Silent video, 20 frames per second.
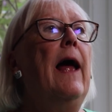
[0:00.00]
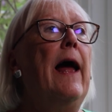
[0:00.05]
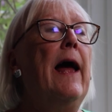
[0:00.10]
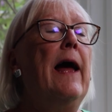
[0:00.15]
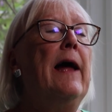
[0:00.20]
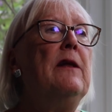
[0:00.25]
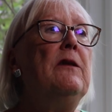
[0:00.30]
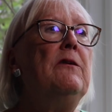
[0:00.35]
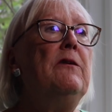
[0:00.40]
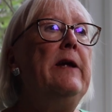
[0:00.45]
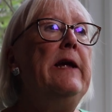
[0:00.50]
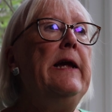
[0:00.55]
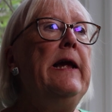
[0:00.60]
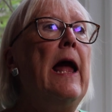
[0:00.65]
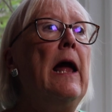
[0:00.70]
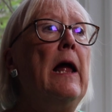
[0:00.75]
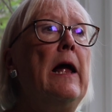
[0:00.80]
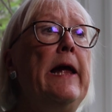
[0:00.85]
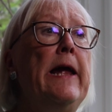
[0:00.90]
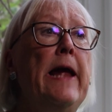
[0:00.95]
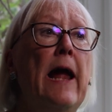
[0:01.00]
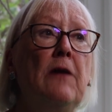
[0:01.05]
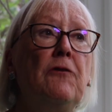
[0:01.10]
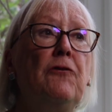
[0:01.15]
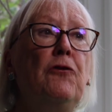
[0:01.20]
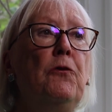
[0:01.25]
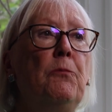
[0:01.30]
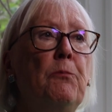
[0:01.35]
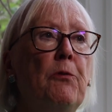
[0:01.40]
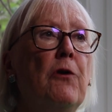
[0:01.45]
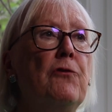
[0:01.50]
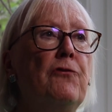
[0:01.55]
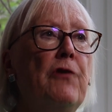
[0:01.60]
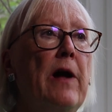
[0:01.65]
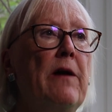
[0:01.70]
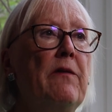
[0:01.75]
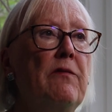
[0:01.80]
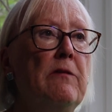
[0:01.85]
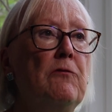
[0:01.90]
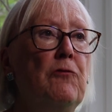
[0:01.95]
And he had two
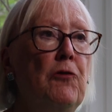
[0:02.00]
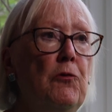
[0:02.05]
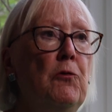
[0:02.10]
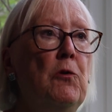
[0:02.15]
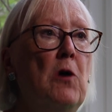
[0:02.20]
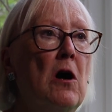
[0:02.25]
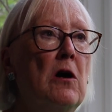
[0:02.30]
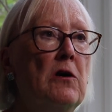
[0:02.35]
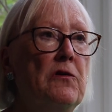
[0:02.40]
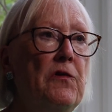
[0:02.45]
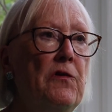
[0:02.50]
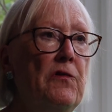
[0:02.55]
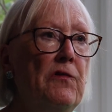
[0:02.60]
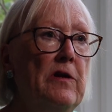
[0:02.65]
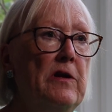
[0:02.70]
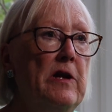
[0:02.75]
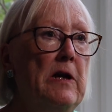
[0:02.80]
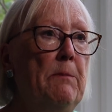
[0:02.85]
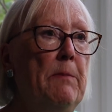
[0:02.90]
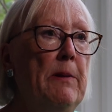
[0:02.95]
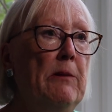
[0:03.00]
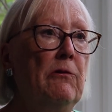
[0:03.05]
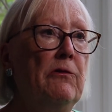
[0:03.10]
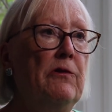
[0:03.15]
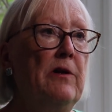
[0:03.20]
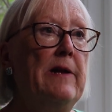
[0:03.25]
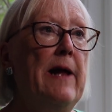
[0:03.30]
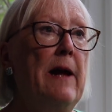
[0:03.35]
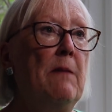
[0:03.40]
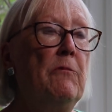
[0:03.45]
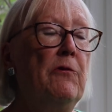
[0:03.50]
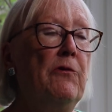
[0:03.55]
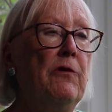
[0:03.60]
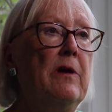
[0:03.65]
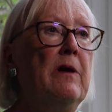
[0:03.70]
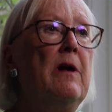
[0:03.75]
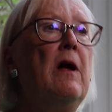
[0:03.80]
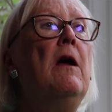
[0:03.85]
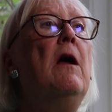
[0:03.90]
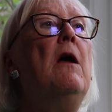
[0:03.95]
projects, two gardens that he built in
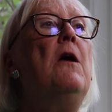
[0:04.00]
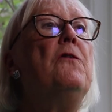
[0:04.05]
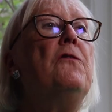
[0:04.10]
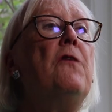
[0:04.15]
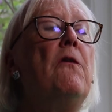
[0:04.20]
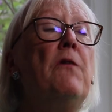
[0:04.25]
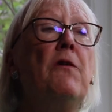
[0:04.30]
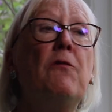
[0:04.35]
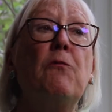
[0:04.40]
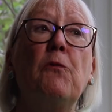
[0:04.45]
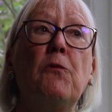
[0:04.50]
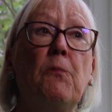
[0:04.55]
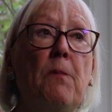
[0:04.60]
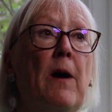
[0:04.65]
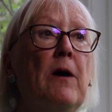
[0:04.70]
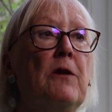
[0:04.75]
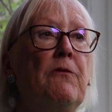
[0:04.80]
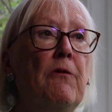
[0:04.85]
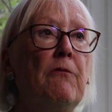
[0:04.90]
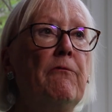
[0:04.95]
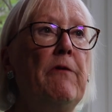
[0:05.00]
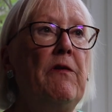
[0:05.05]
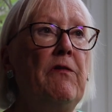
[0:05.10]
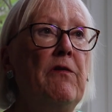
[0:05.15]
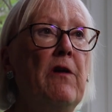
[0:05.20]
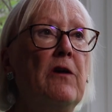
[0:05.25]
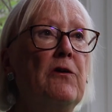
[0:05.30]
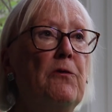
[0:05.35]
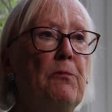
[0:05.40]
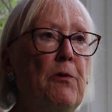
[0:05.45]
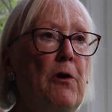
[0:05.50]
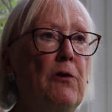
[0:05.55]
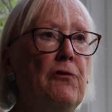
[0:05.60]
Hampshire. So this was part of a research